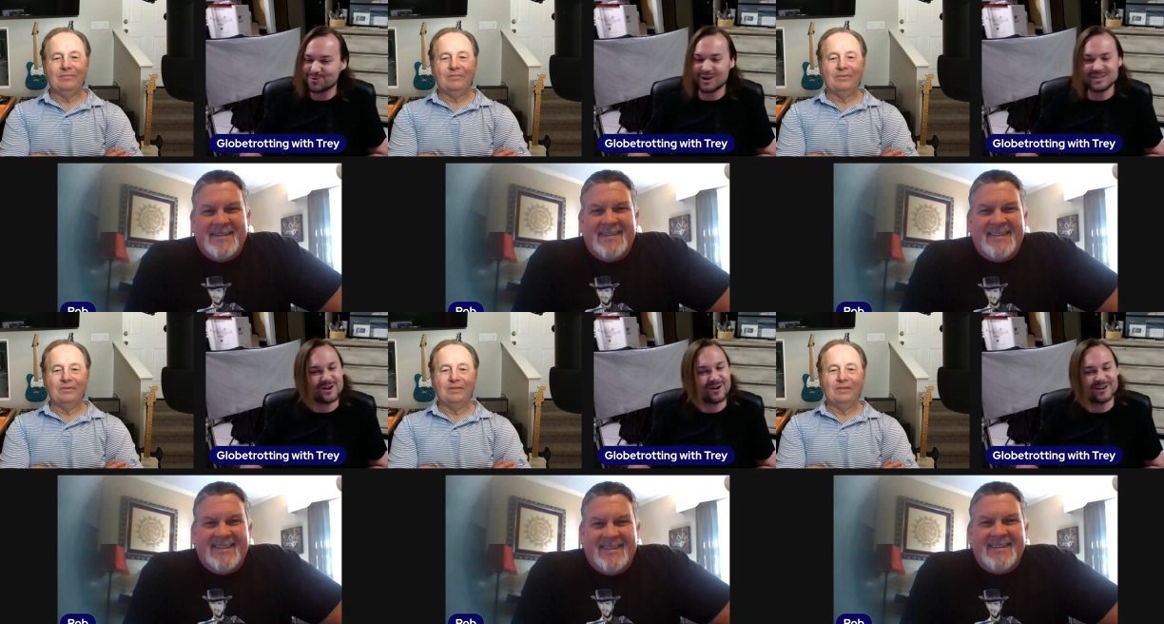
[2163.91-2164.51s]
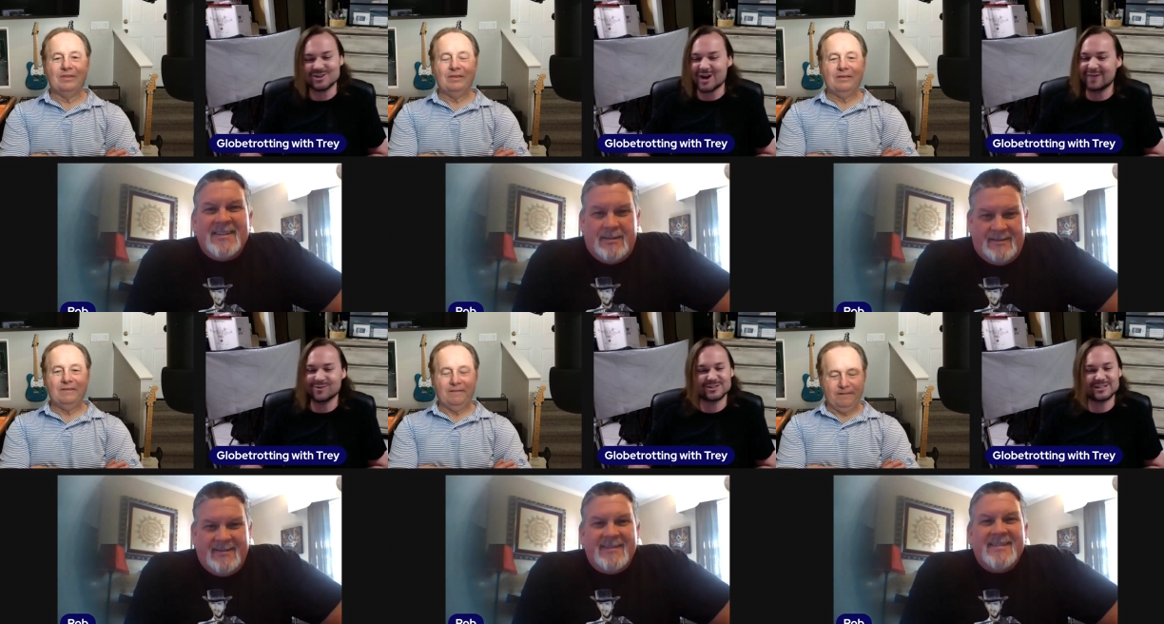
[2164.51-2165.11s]
Speaker 1: race car
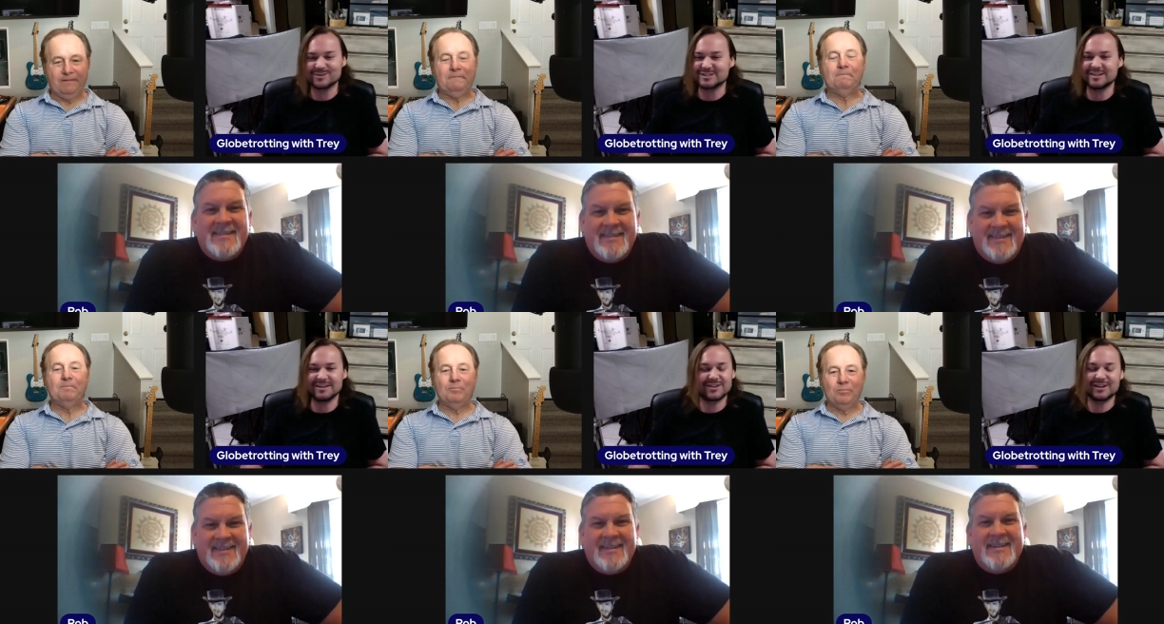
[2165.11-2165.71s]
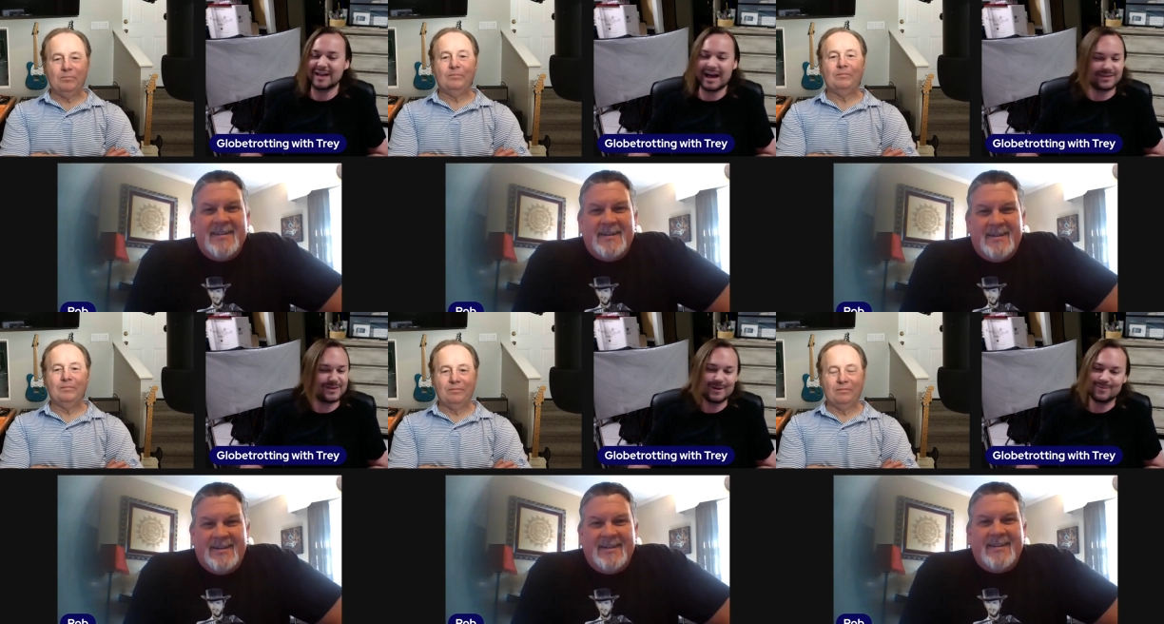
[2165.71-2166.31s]
drivers, there's nothing
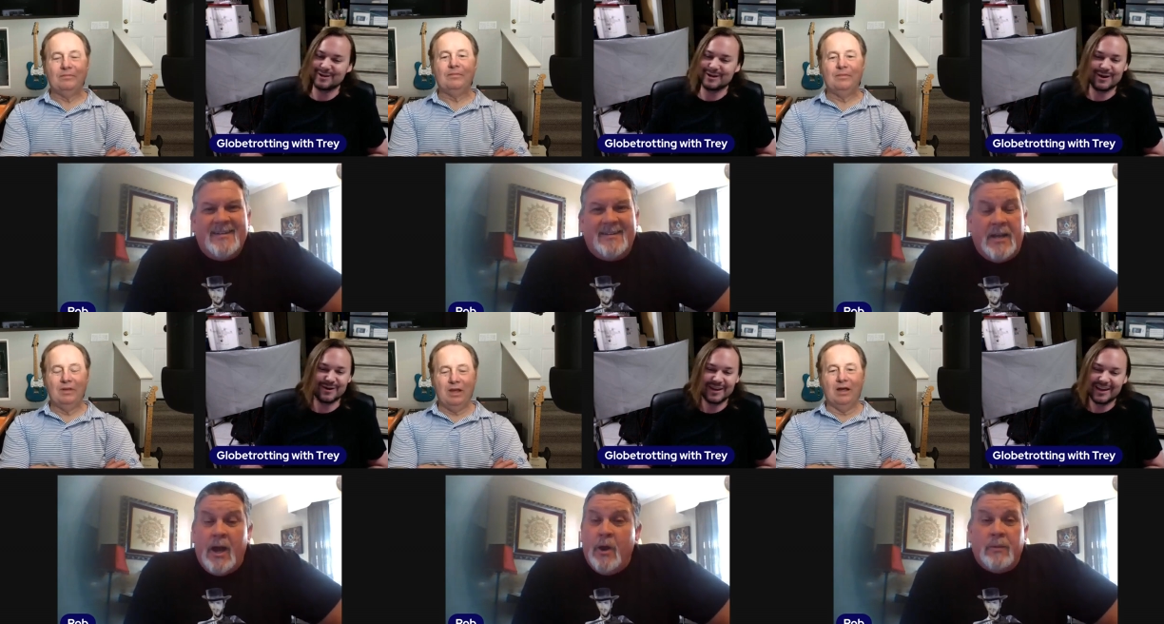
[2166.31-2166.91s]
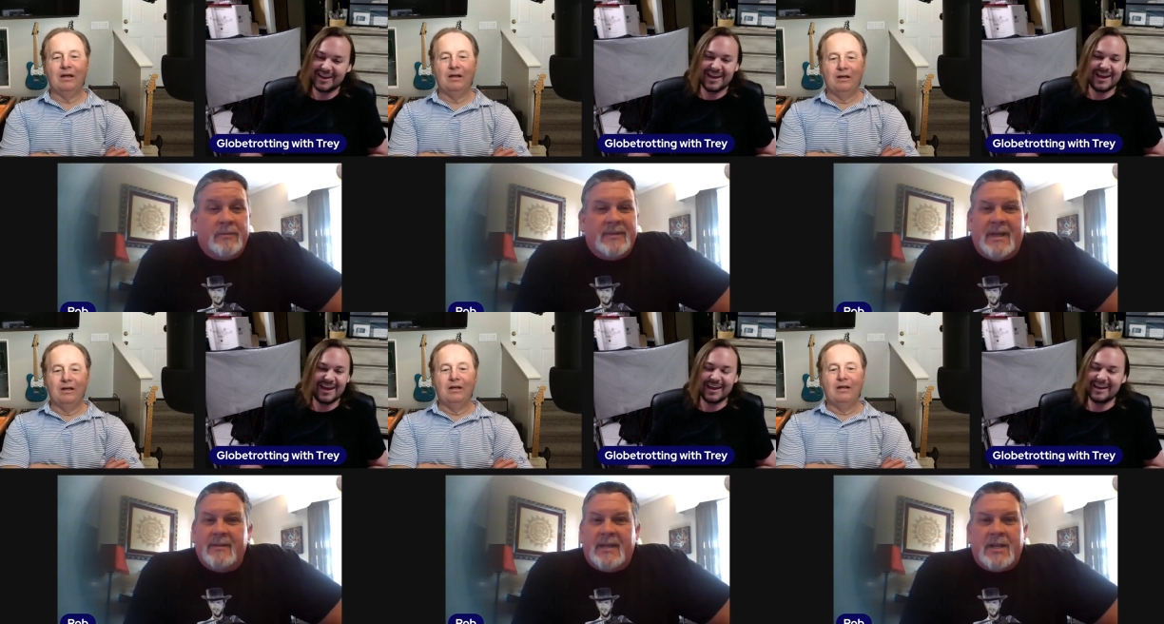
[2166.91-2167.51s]
like them, you know?
Speaker 2: No,
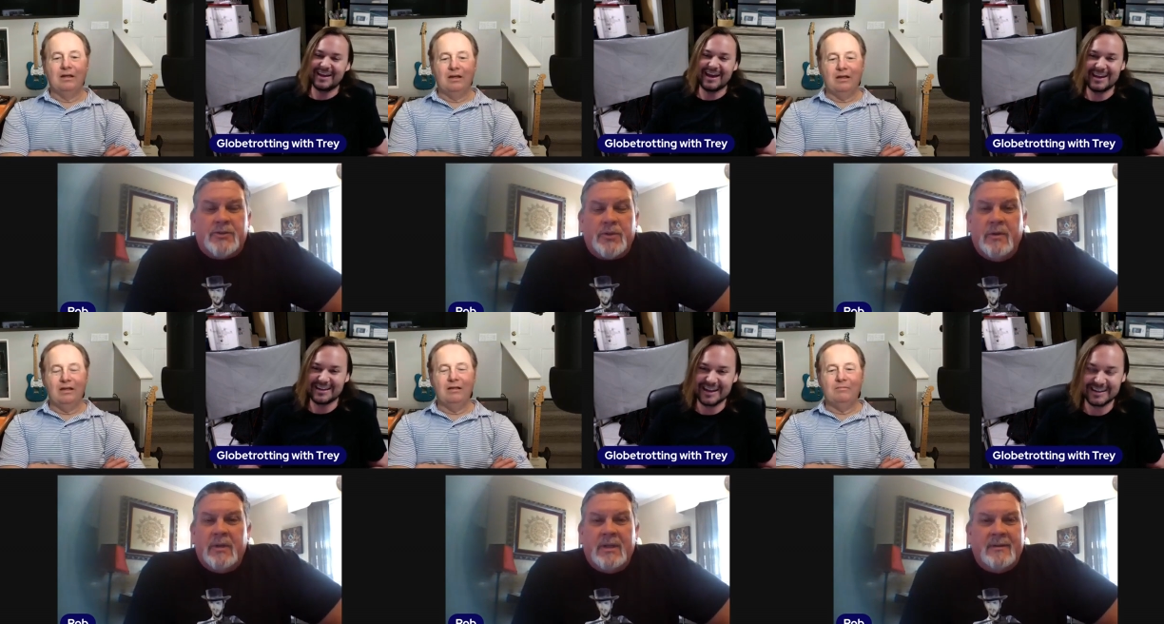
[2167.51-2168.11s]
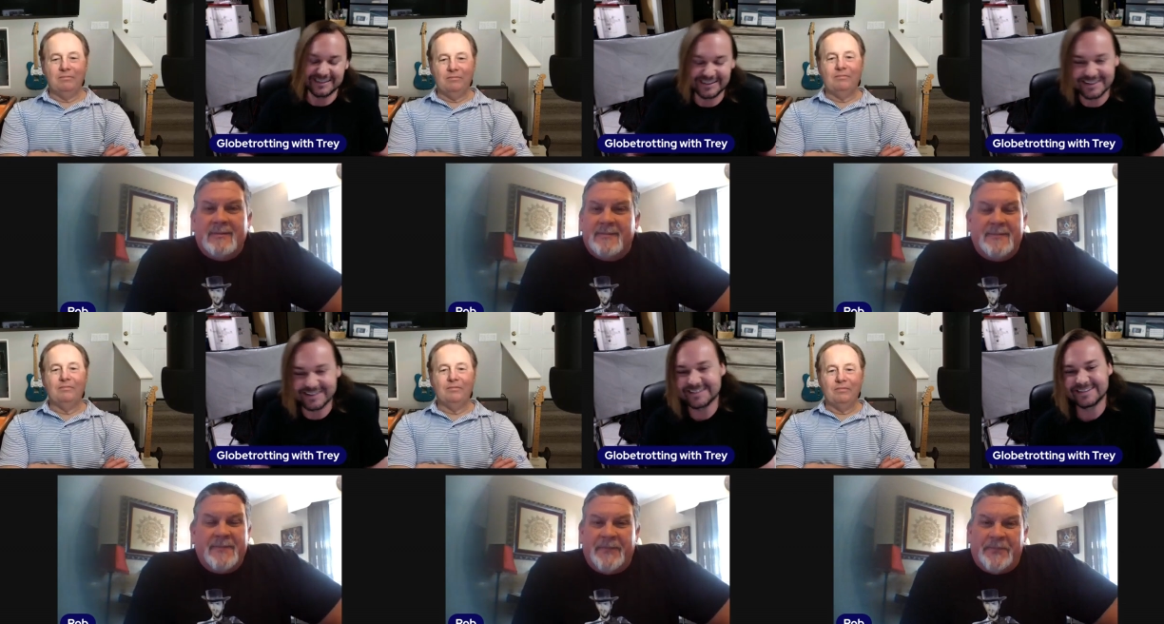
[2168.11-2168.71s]
Speaker 1: that,
Speaker 2: that's and, true.
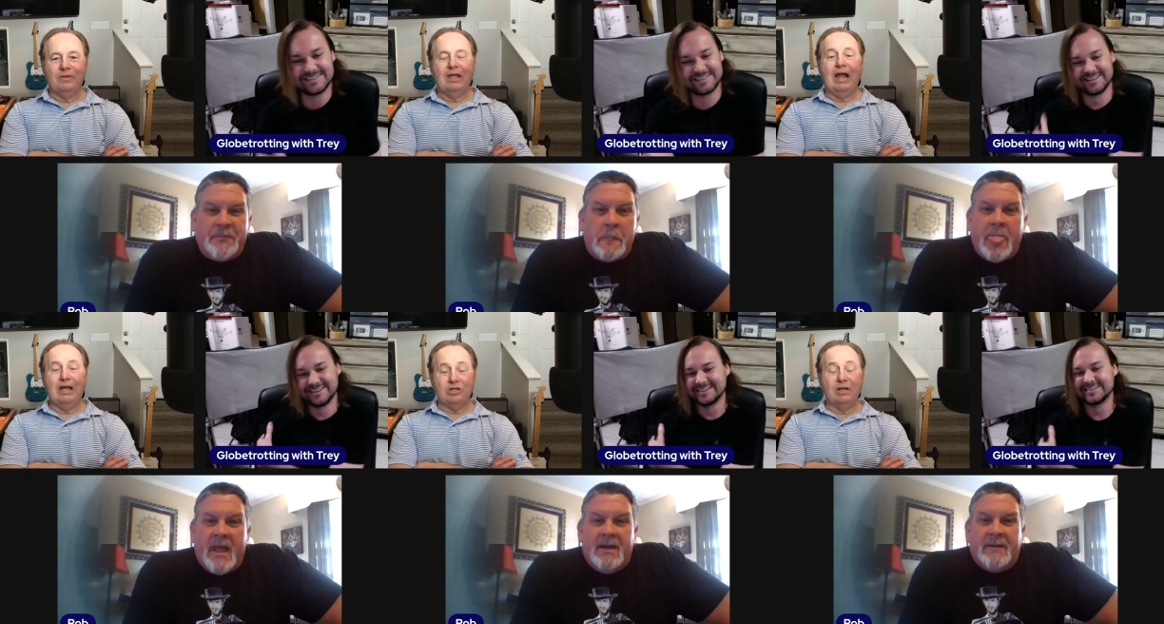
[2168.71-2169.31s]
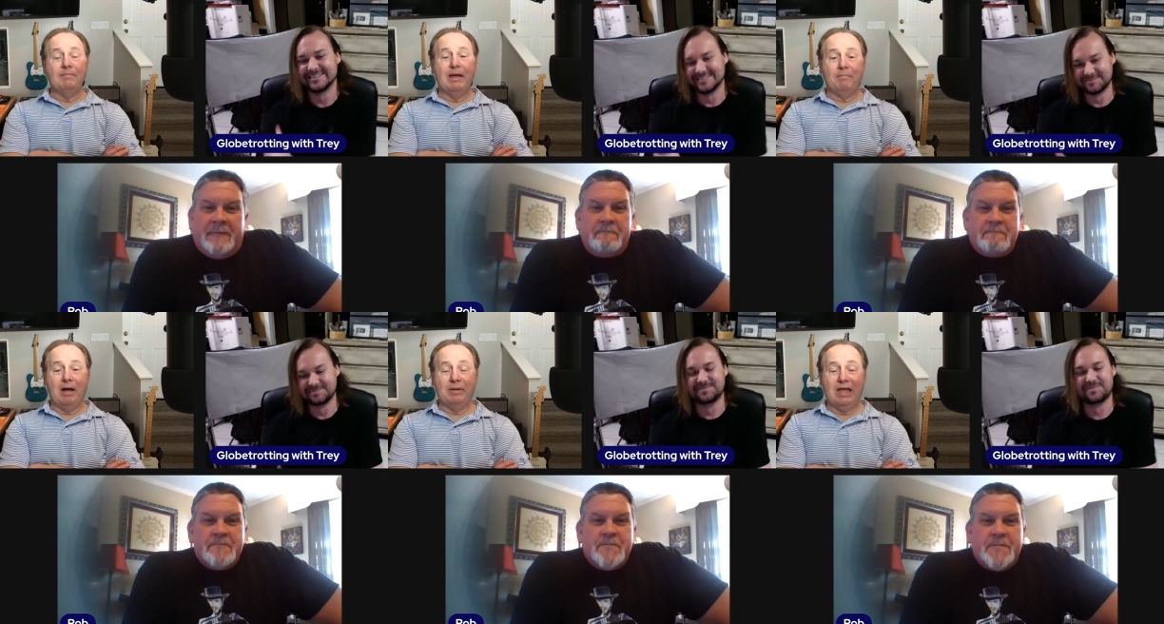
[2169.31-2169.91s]
And I actually
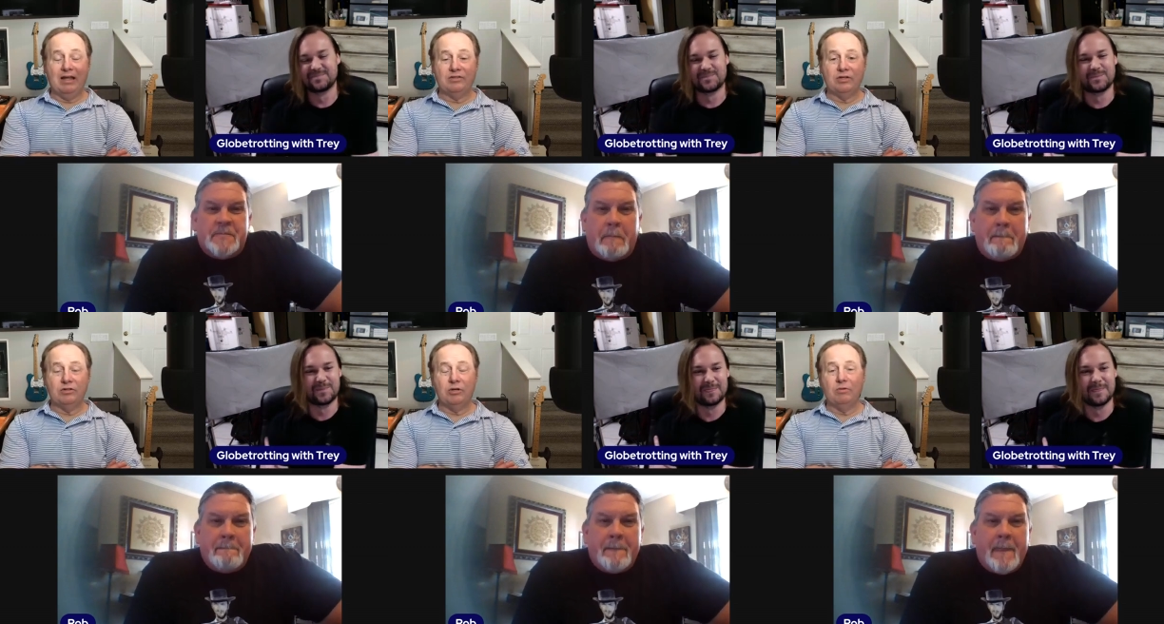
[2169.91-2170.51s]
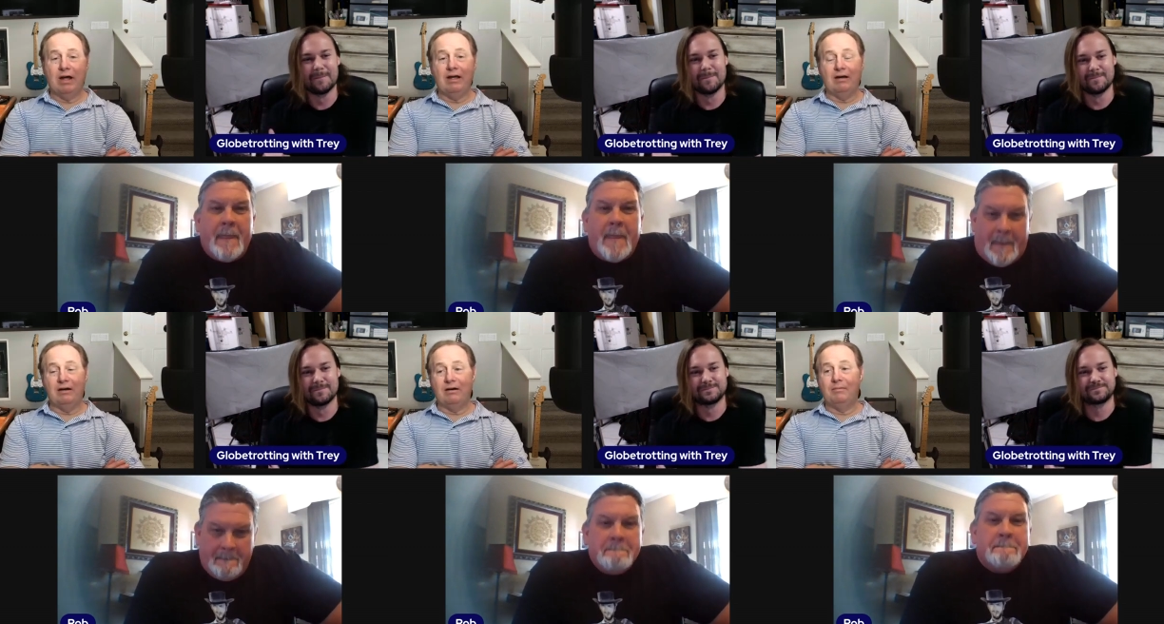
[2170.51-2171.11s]
met Bobby Allison too. I,
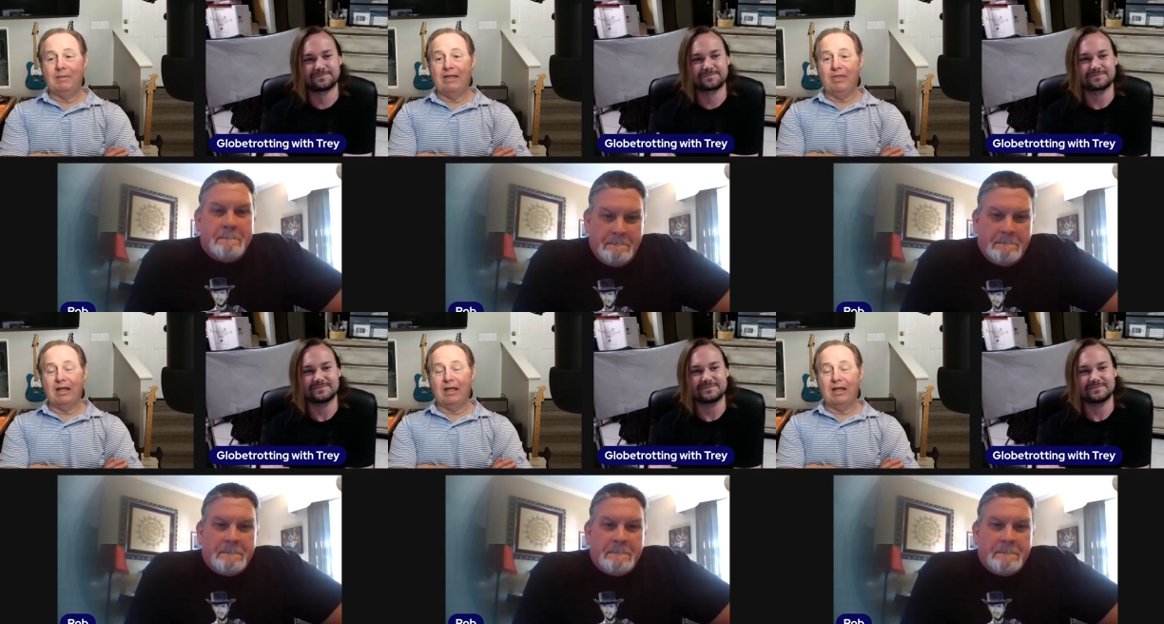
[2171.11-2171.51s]
um, I